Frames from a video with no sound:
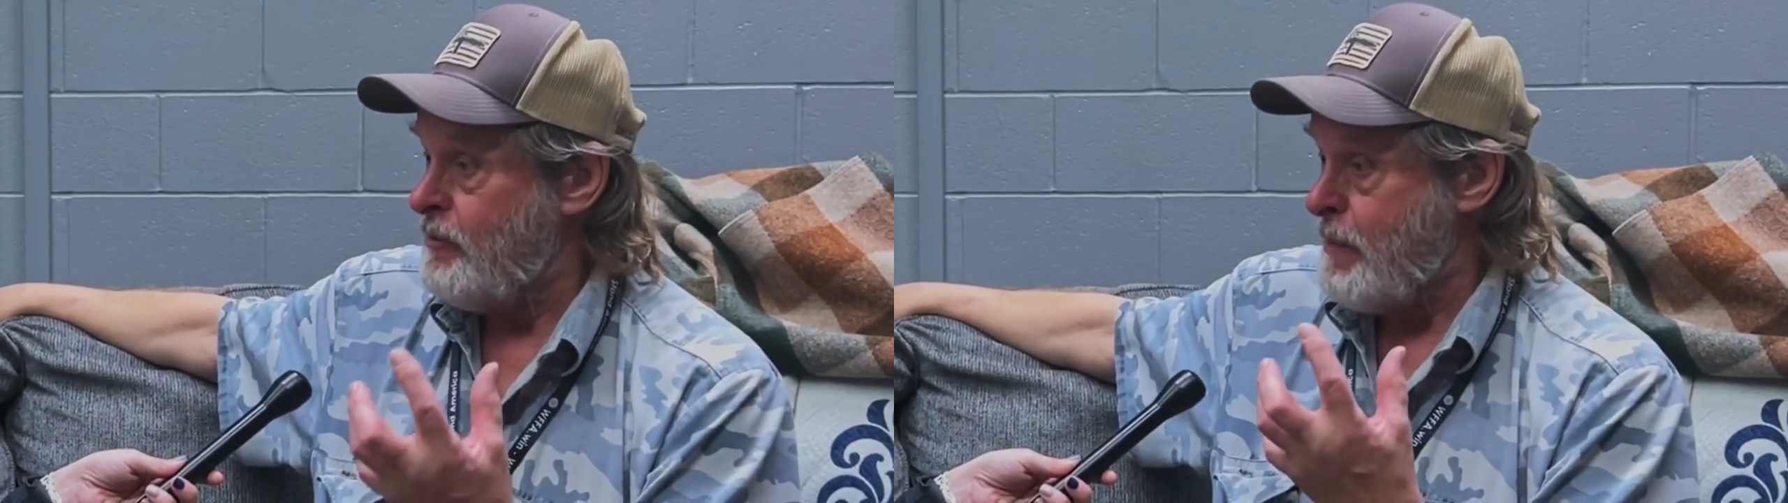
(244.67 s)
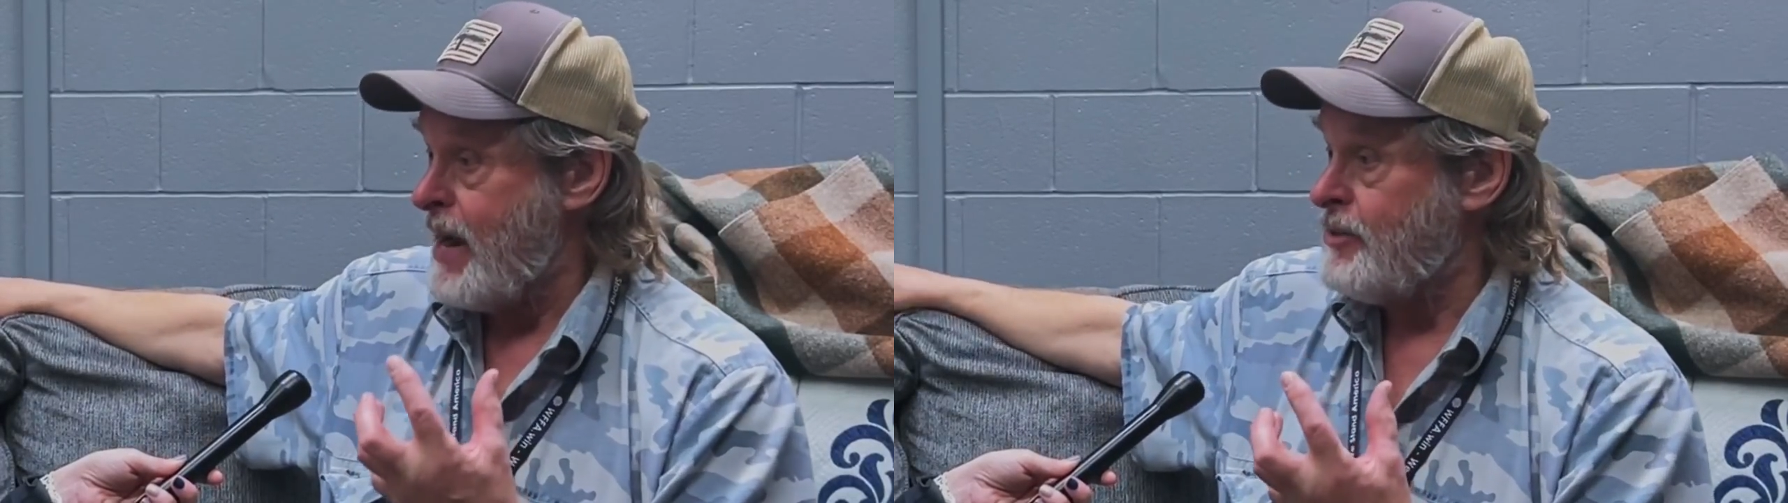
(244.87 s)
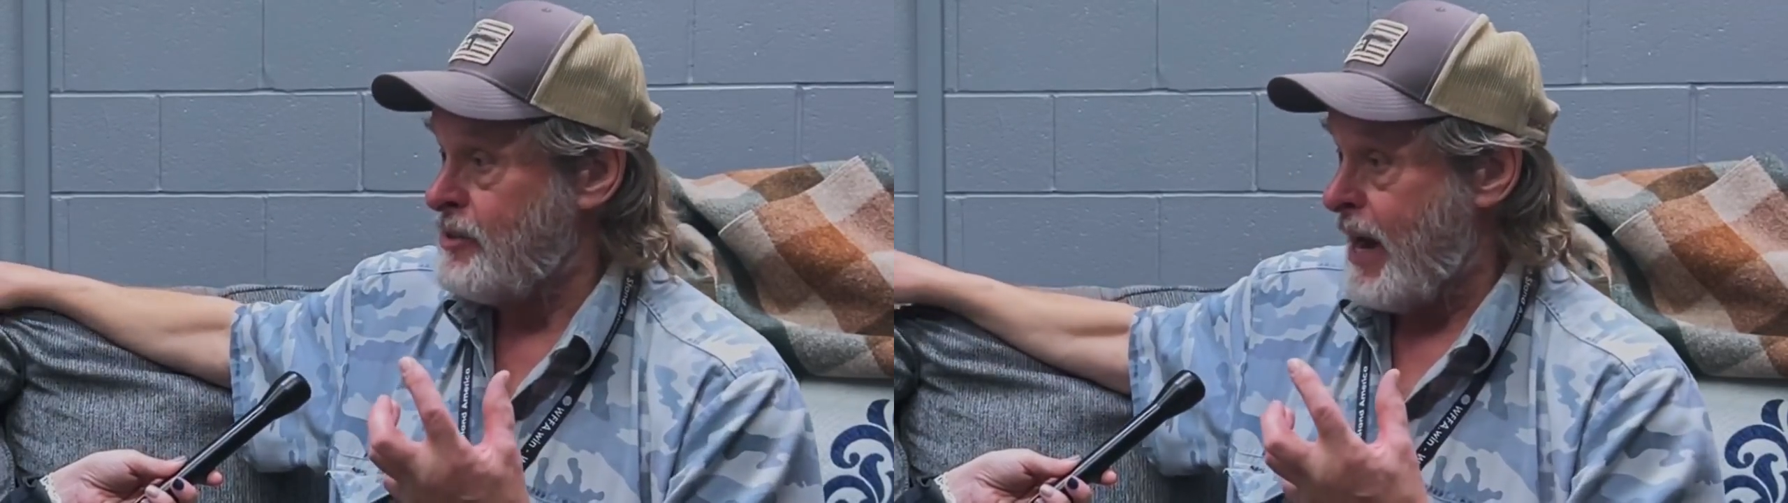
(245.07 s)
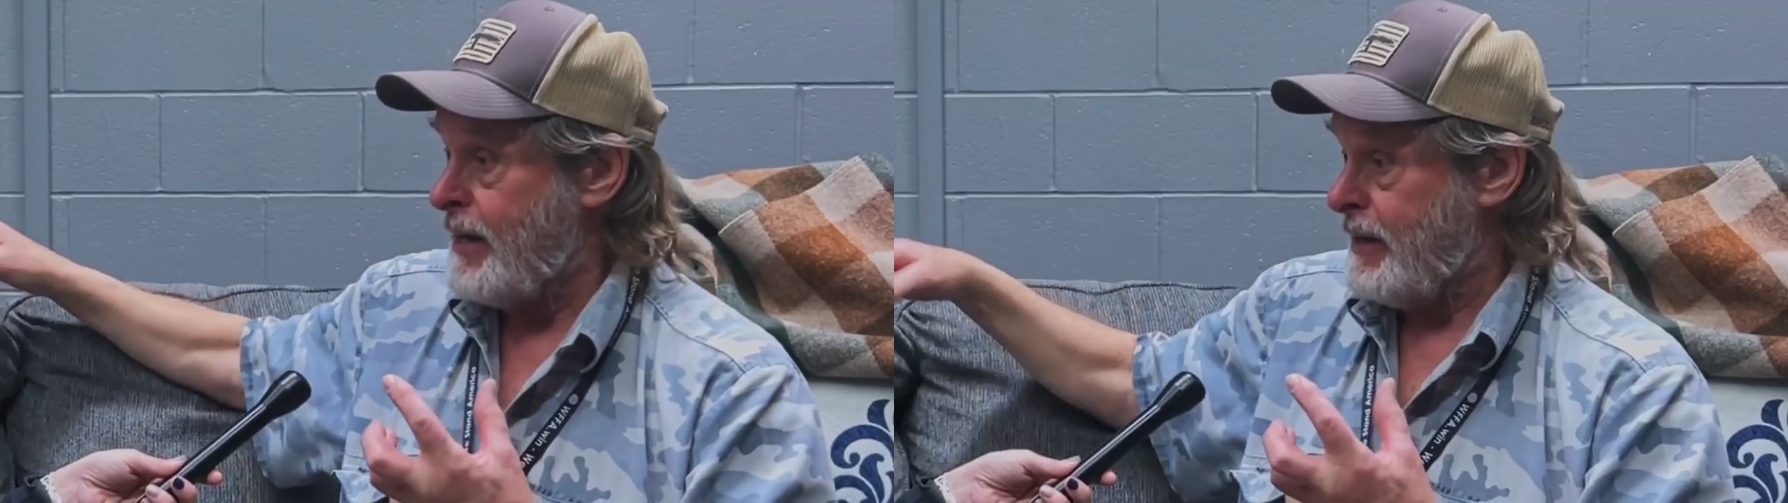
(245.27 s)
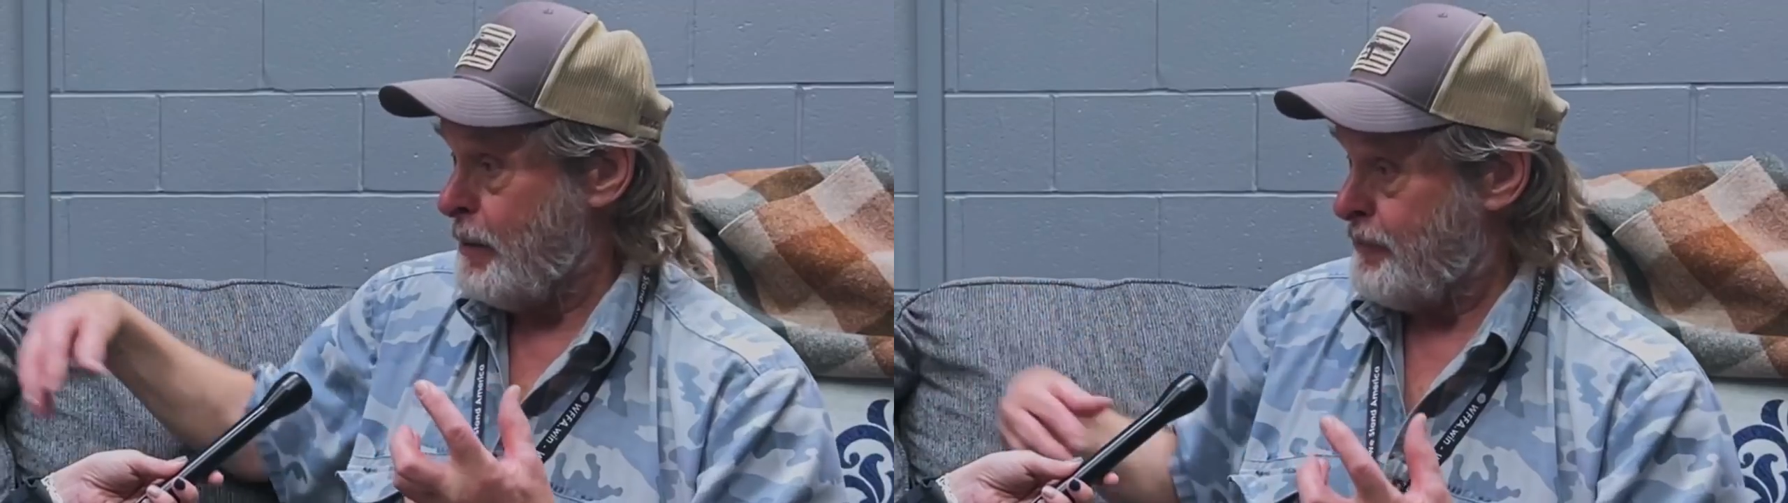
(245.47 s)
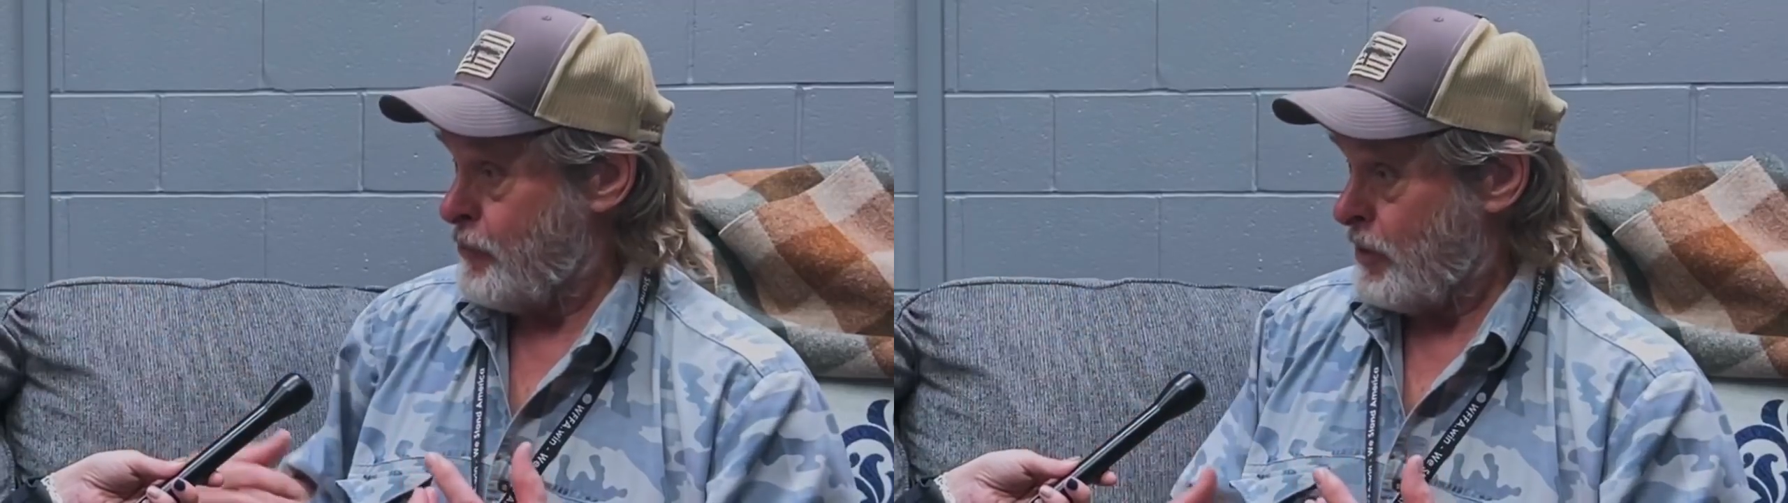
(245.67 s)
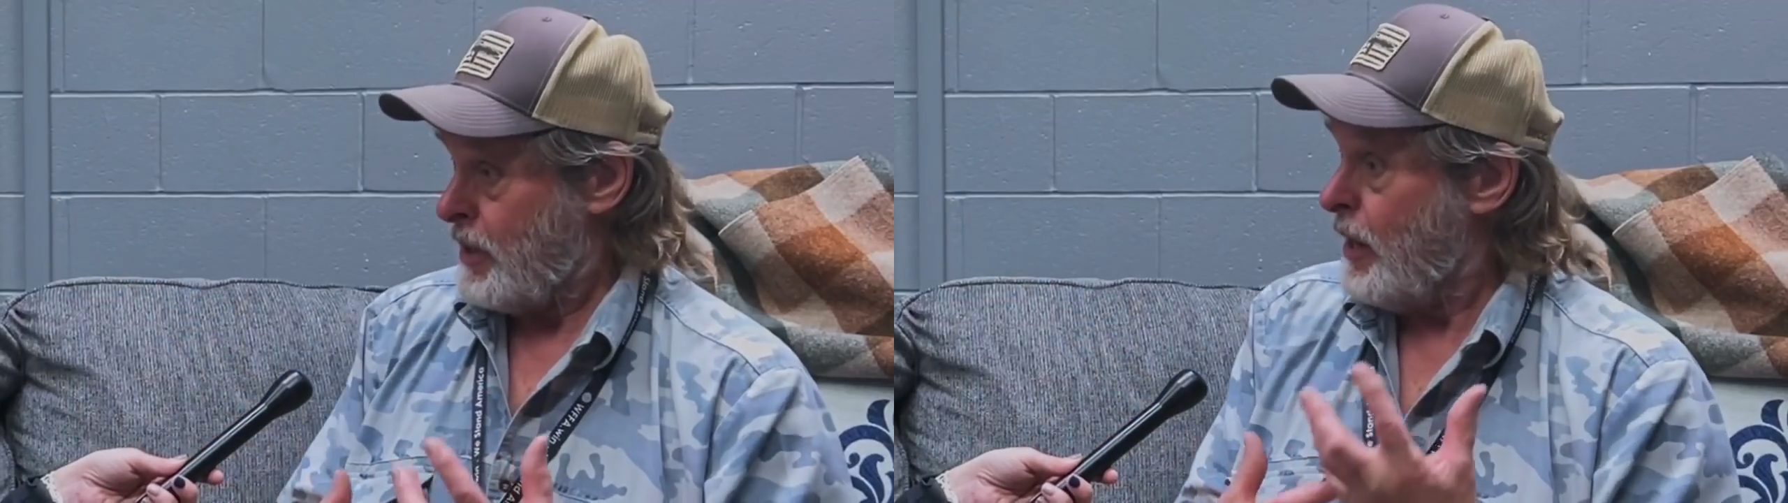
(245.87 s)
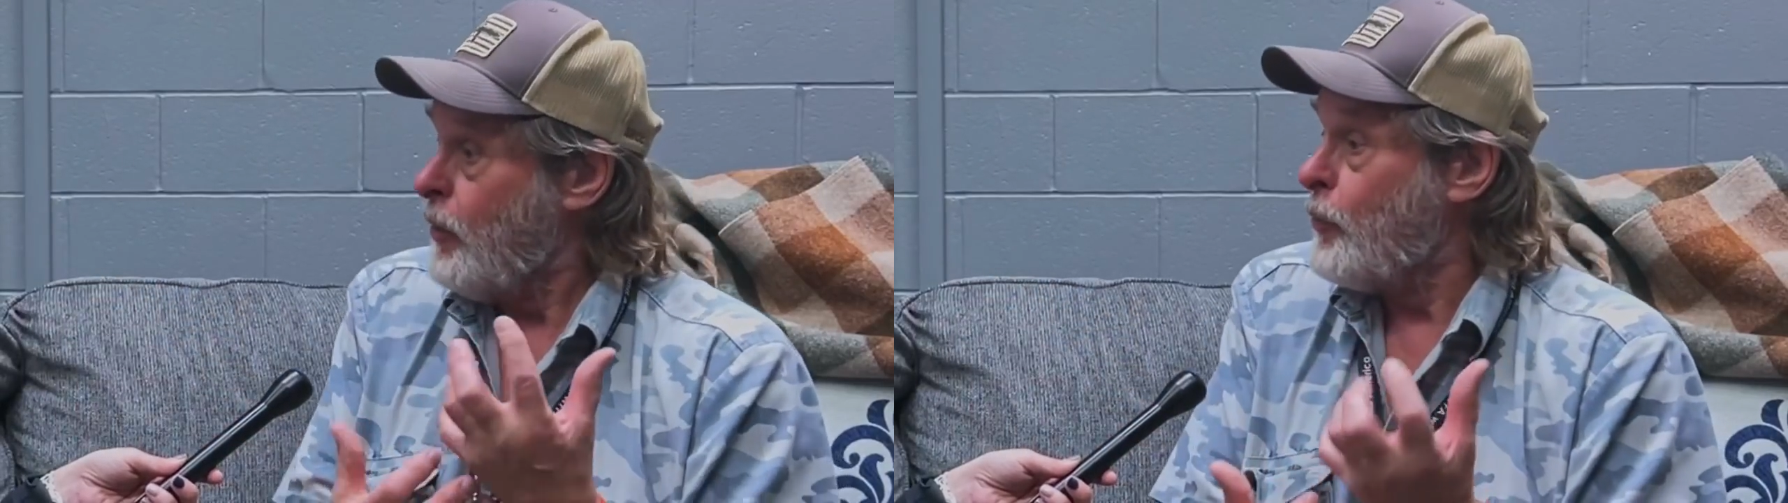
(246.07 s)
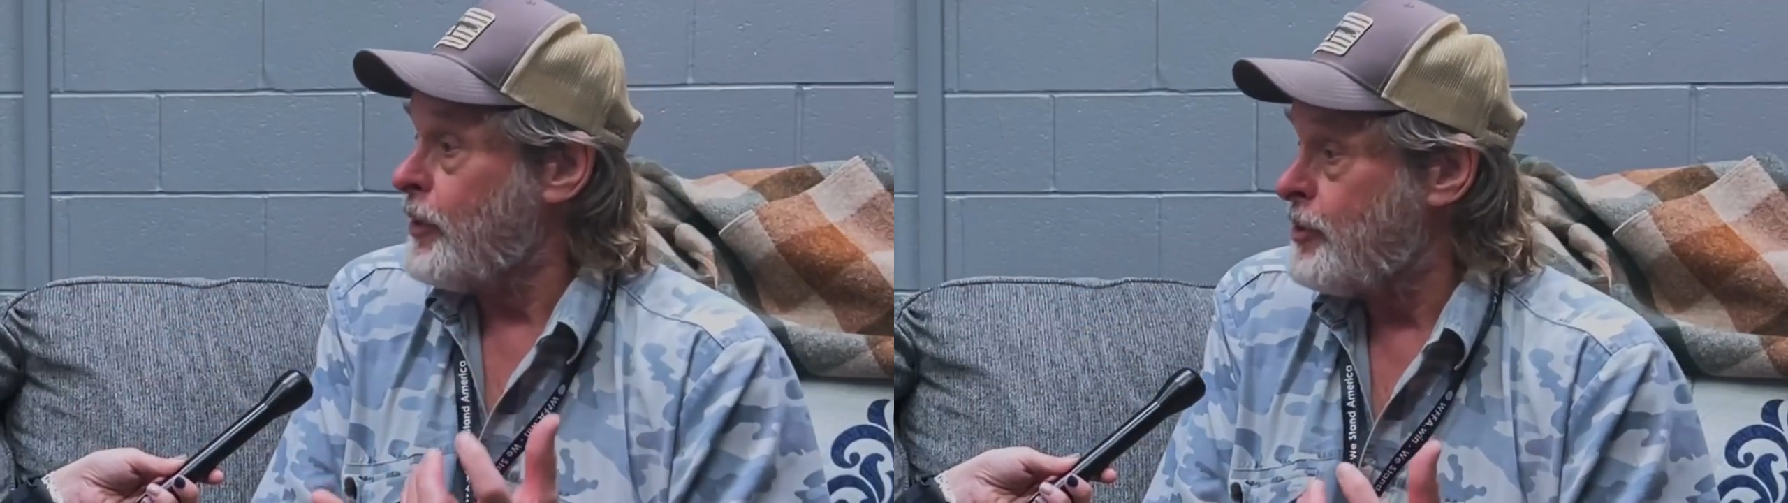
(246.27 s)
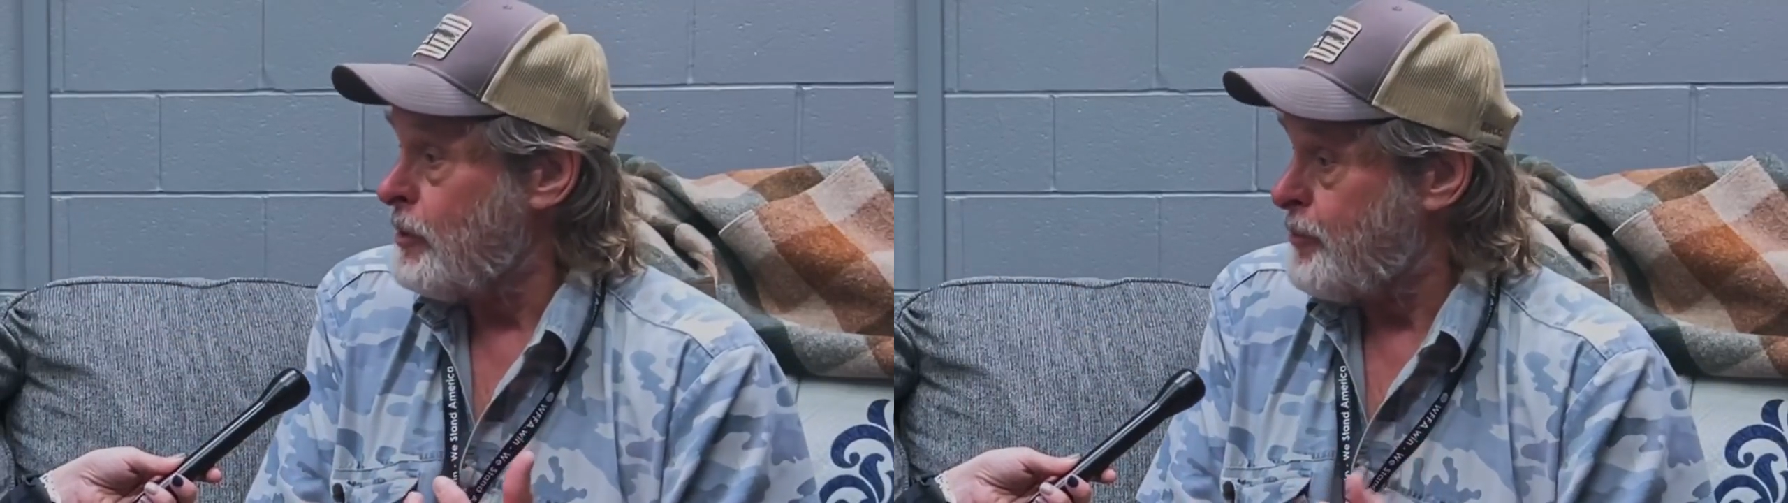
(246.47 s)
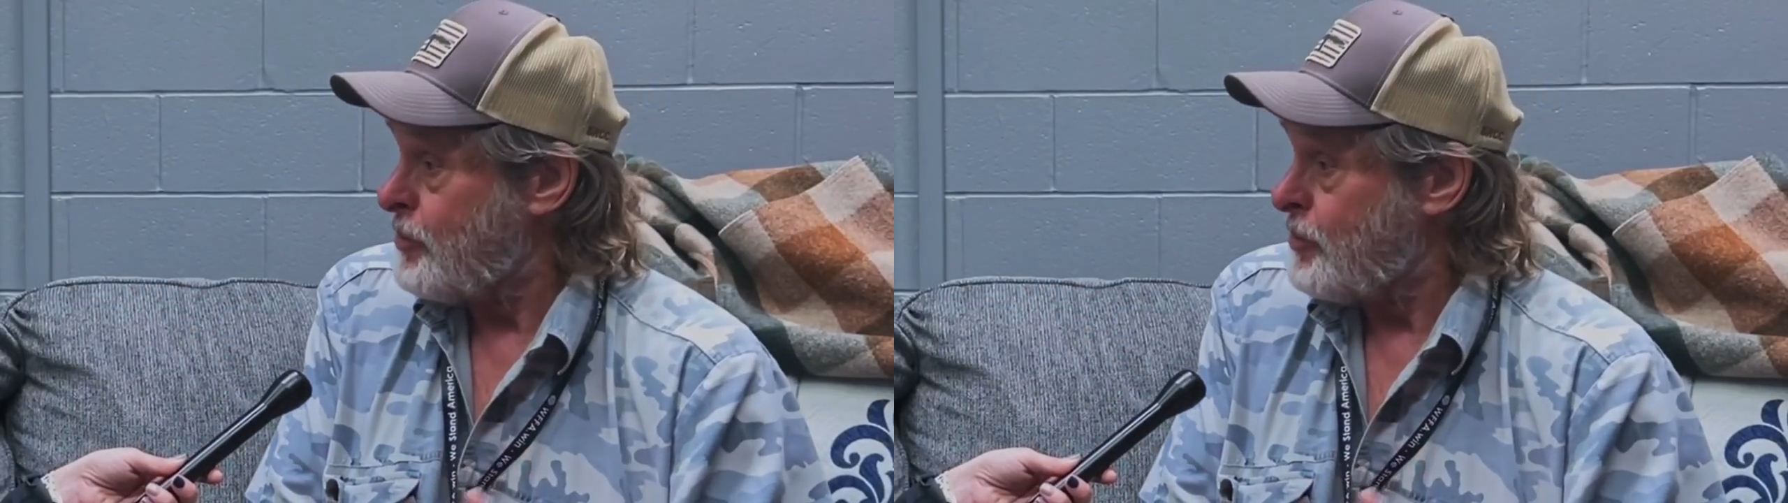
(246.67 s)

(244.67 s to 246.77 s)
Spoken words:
of my standing up for gun ownership, the